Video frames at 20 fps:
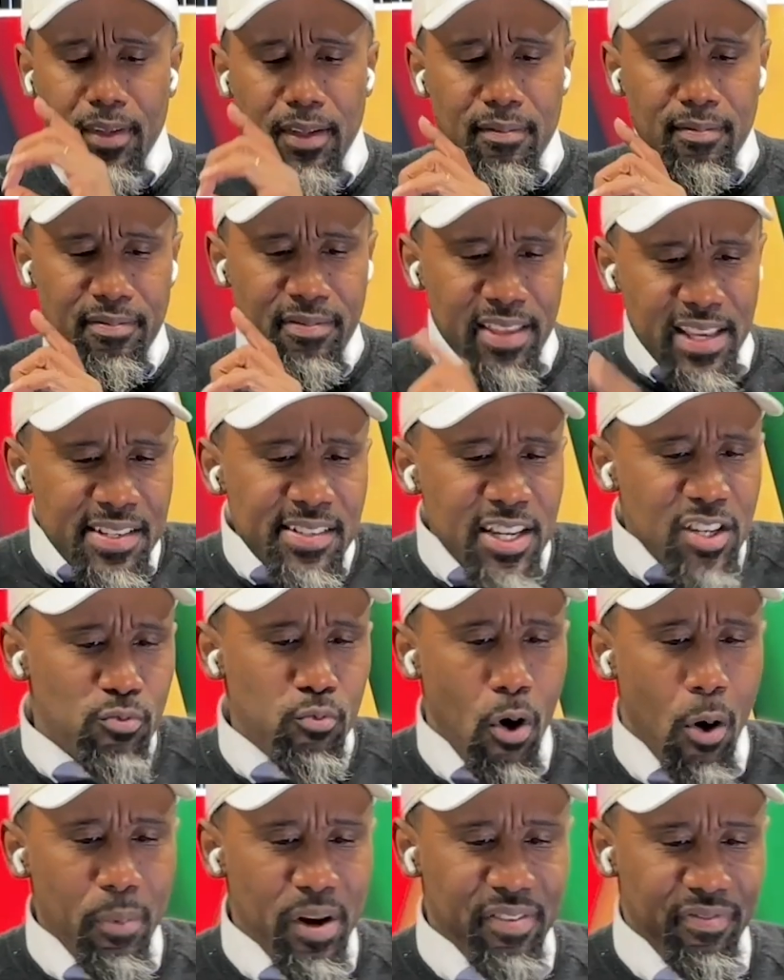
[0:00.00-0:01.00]
this is
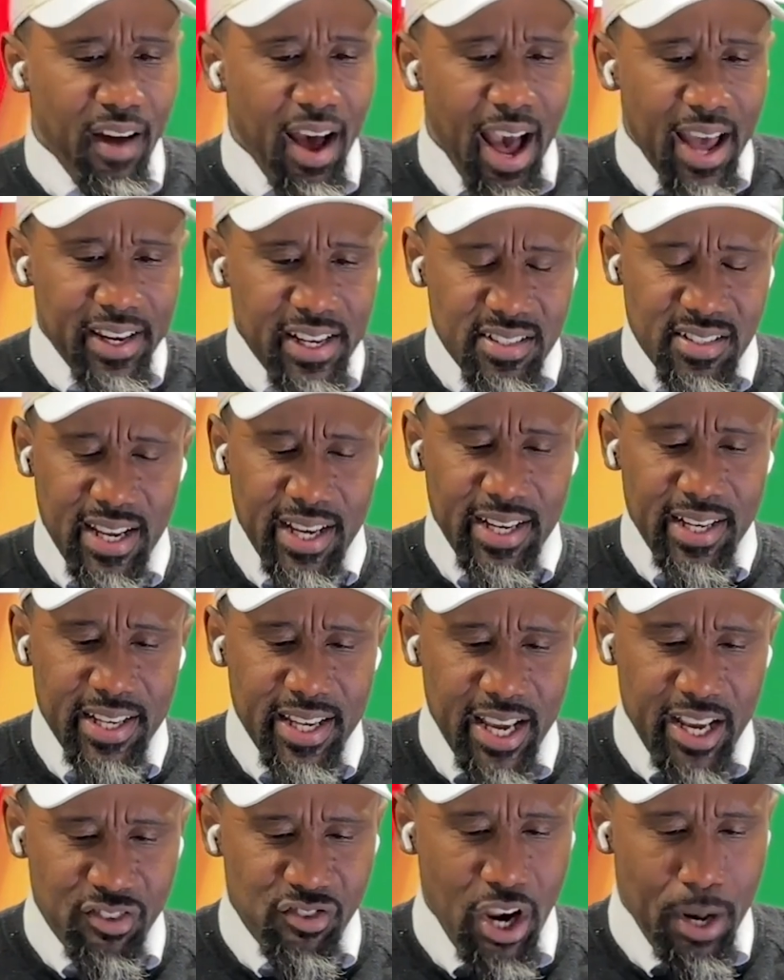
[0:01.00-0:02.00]
what we find in 2
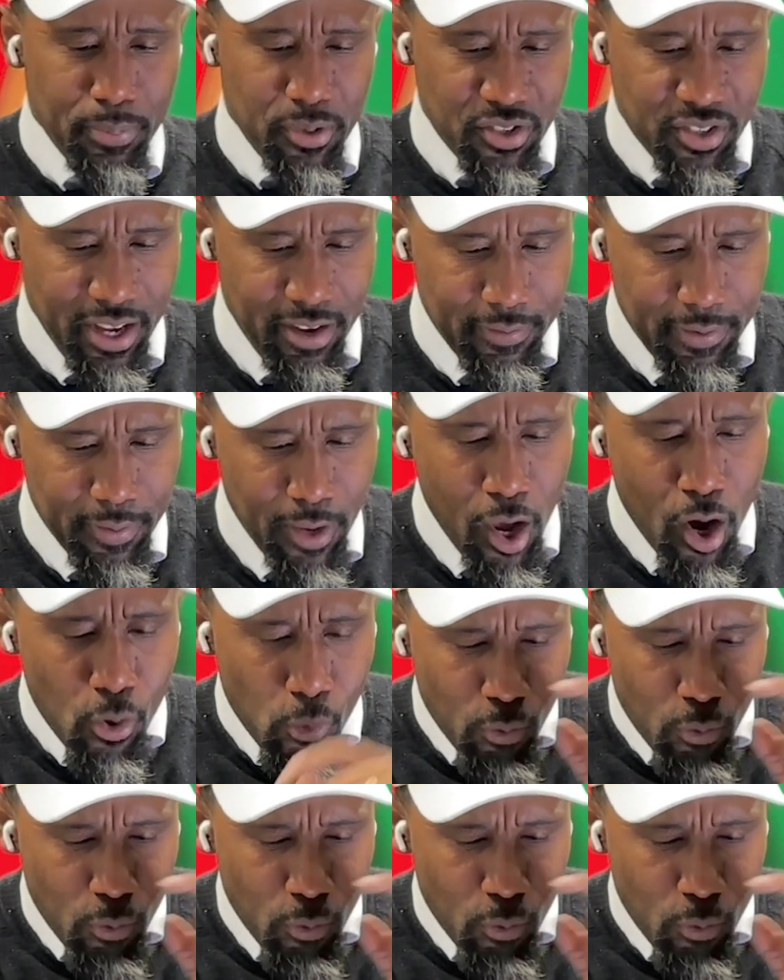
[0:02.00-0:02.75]
Kings chapter 7.